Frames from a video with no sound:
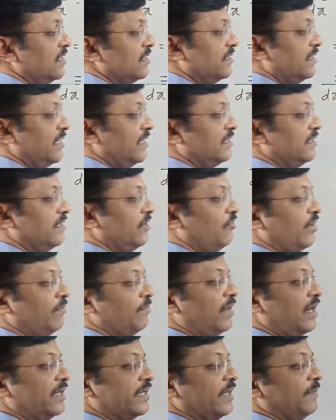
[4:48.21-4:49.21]
Then they were
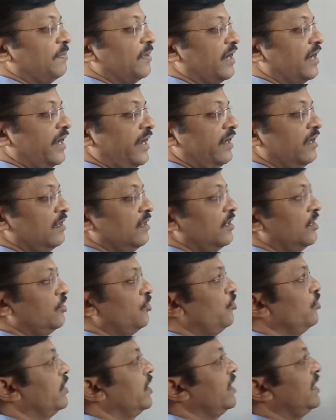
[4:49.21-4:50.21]
multiplied
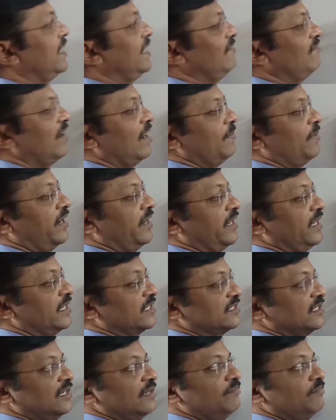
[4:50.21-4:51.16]
to get dy by dx.